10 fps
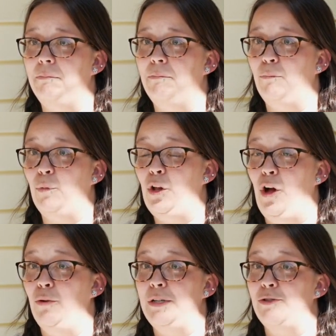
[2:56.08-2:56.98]
we'll
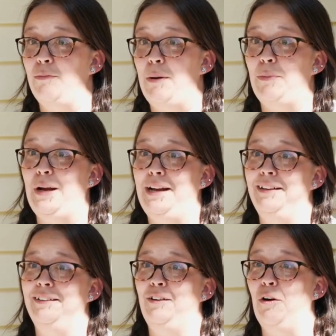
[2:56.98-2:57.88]
always remember
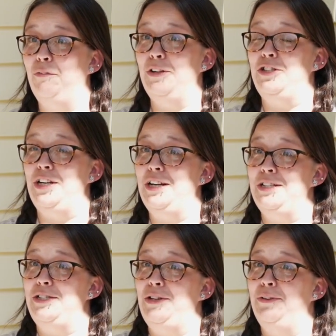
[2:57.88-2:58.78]
it. Hopefully she
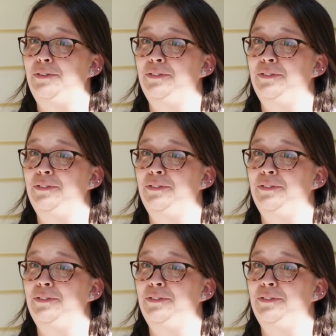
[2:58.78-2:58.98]
does too.